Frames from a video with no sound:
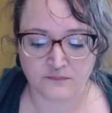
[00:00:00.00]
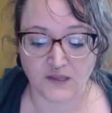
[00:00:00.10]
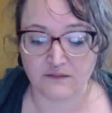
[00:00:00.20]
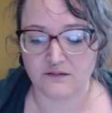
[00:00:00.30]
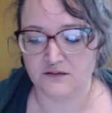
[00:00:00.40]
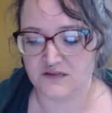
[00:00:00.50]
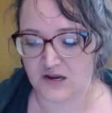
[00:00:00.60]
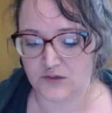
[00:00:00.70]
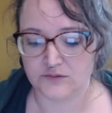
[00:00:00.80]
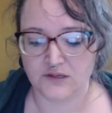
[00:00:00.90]
And then you
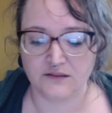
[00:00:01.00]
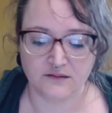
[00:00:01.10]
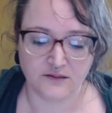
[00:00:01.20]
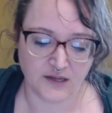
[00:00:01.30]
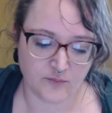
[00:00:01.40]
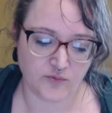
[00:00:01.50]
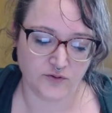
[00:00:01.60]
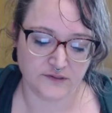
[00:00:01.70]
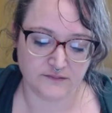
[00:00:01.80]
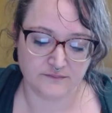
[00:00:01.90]
doubt, and then you get
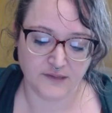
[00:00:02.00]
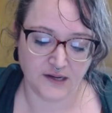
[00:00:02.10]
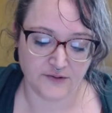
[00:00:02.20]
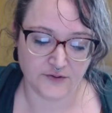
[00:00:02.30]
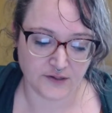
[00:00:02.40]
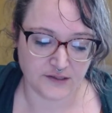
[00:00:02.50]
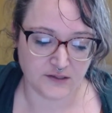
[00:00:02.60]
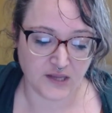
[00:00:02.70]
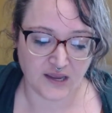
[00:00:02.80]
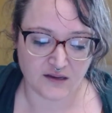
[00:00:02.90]
pulled under, and you
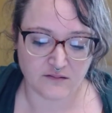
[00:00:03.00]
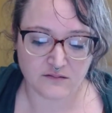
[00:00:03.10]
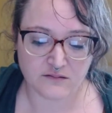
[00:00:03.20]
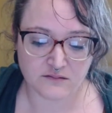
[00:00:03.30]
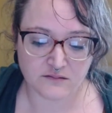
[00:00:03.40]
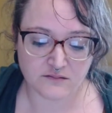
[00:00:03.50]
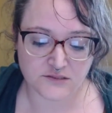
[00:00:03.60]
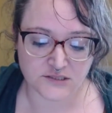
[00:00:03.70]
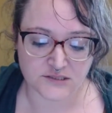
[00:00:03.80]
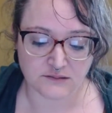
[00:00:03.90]
can't
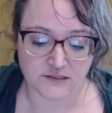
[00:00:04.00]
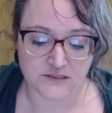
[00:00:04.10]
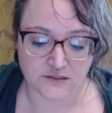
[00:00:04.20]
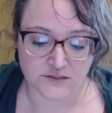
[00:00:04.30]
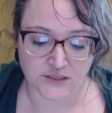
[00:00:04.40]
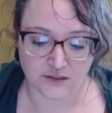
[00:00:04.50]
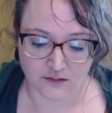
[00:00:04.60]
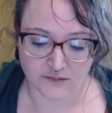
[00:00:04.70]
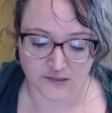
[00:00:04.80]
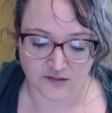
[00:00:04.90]
just listen to your
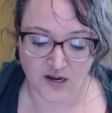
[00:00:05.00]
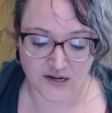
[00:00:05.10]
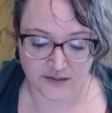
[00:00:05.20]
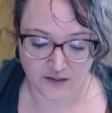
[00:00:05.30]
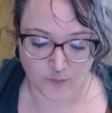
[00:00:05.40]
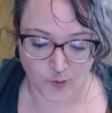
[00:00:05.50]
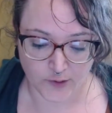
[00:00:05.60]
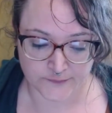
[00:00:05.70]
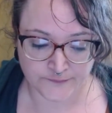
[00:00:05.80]
own inner guide anymore.